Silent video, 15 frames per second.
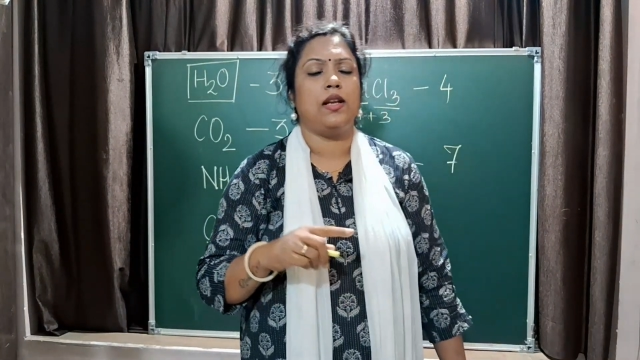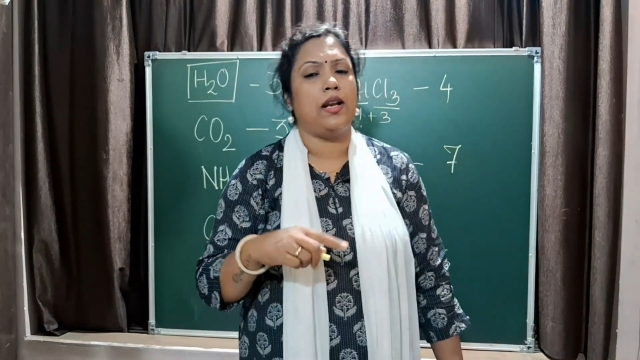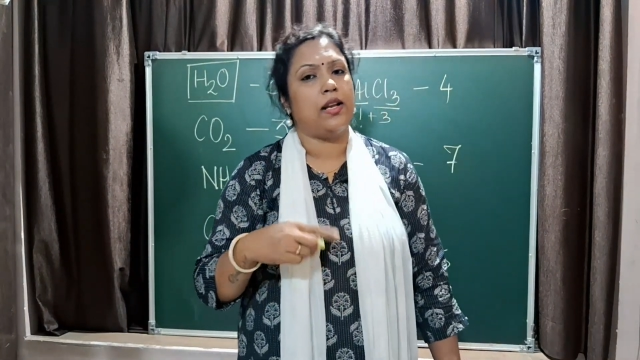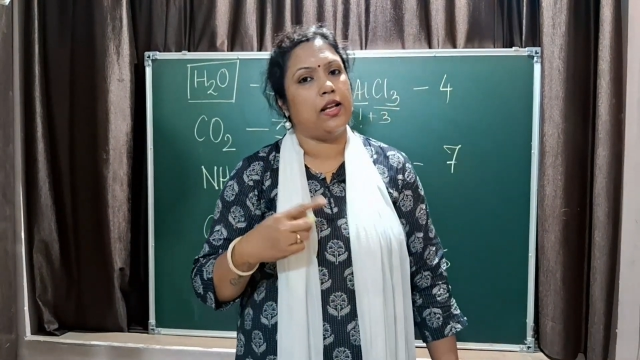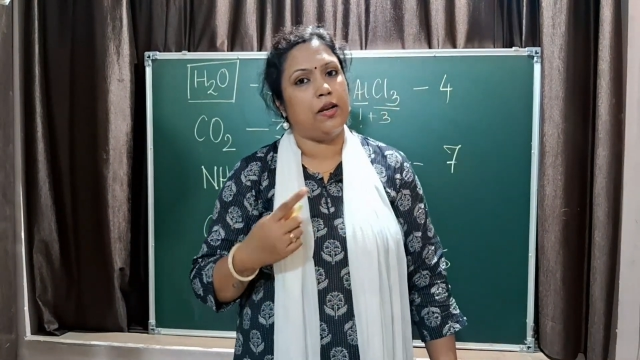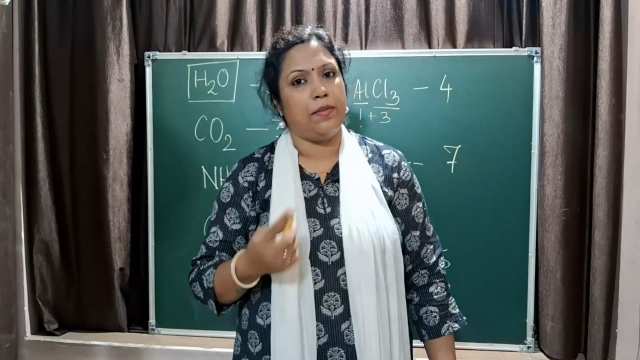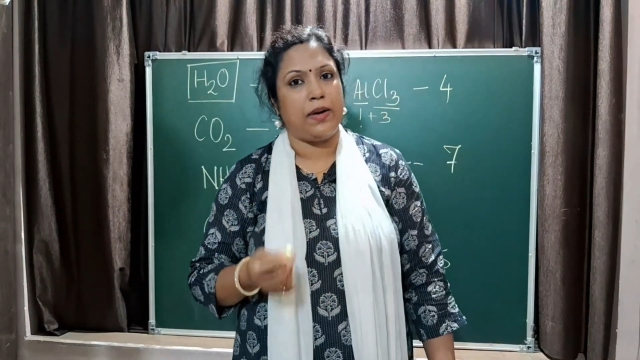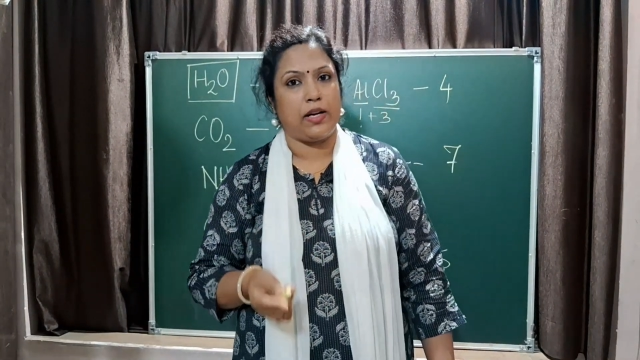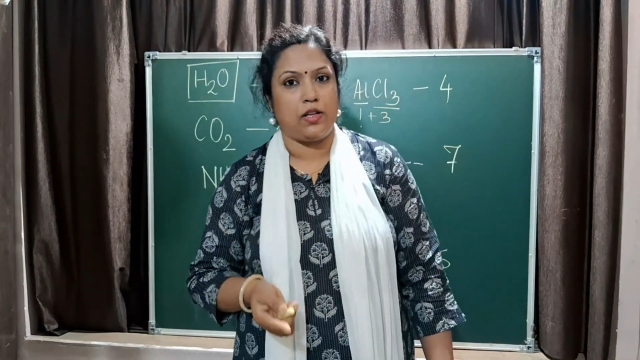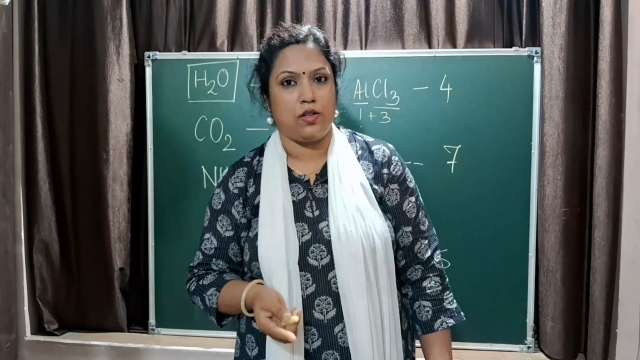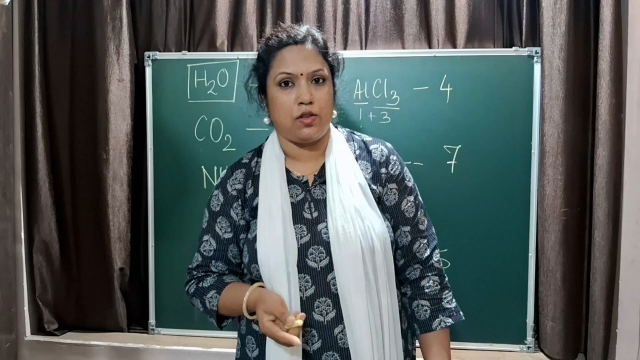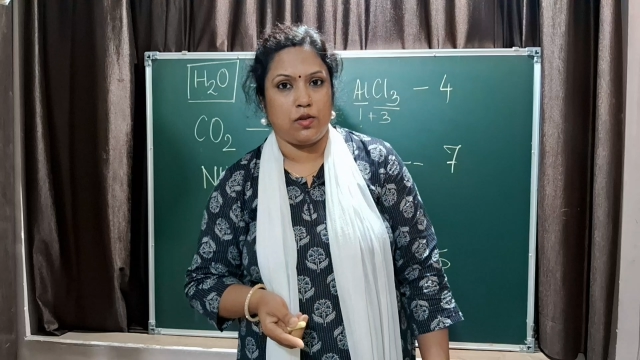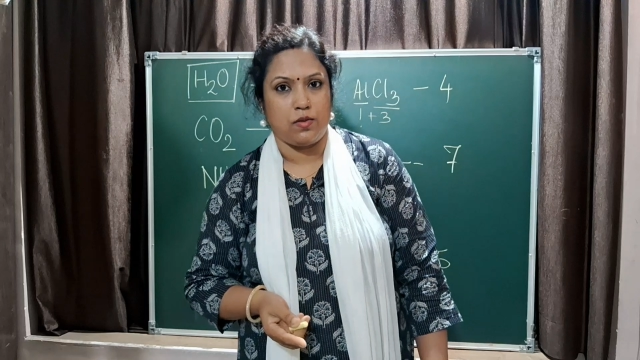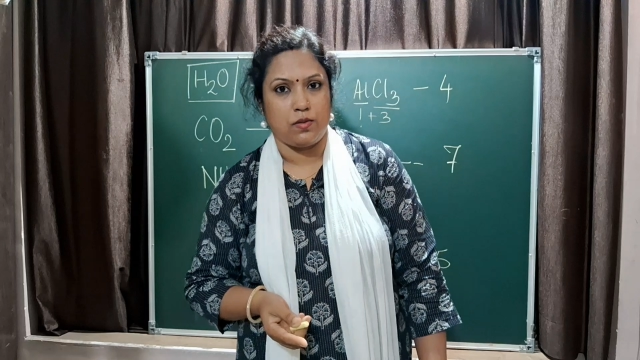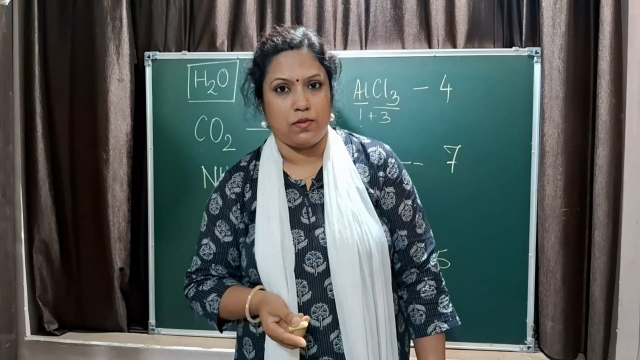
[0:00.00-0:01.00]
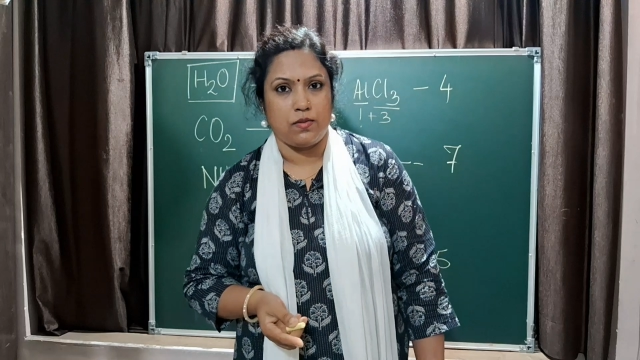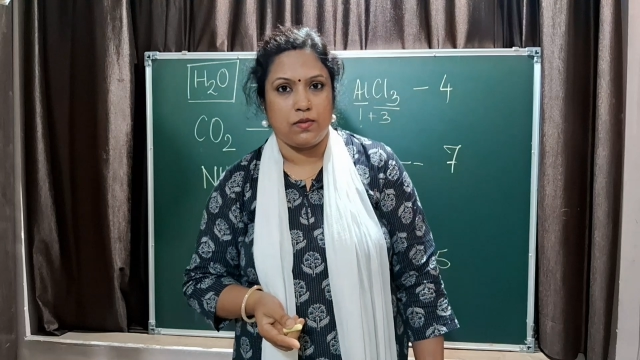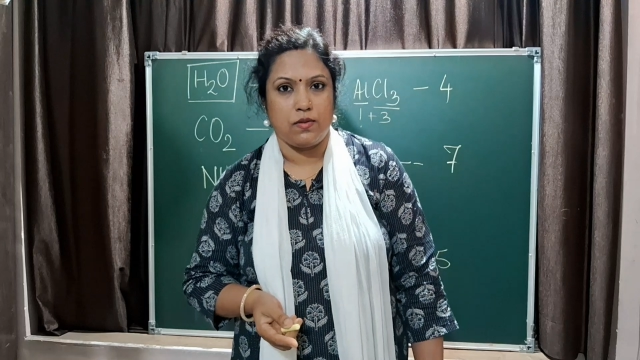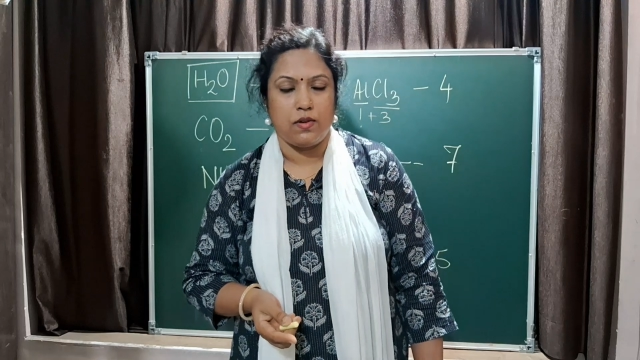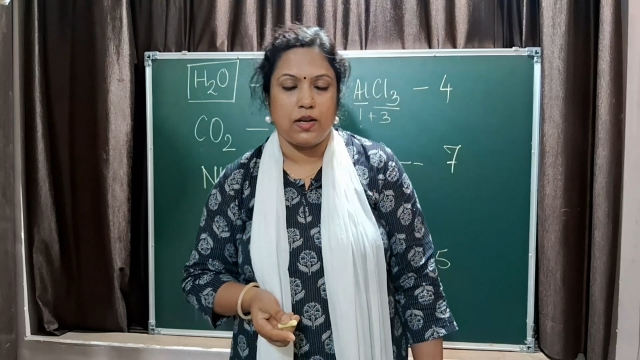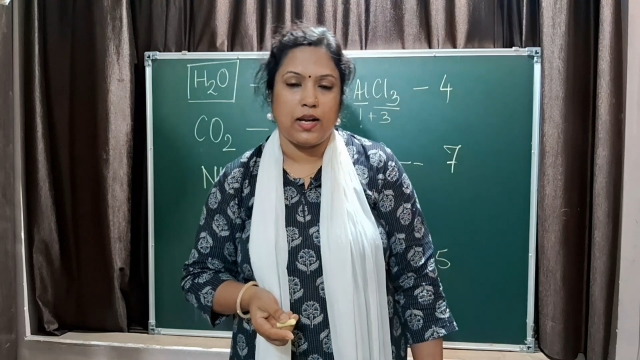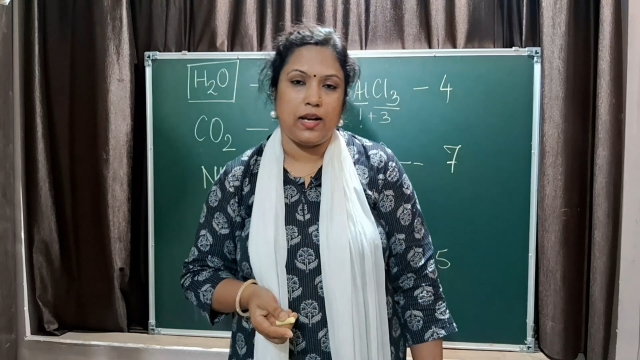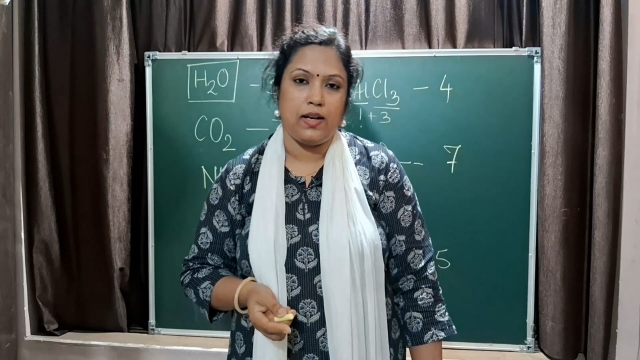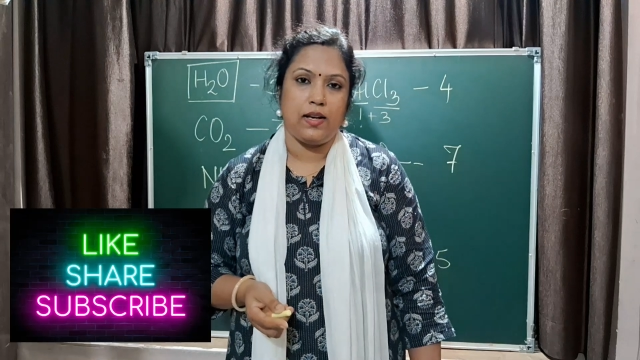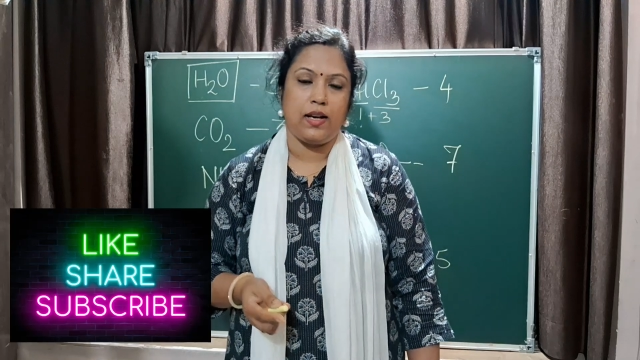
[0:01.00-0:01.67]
I will get back to you, right.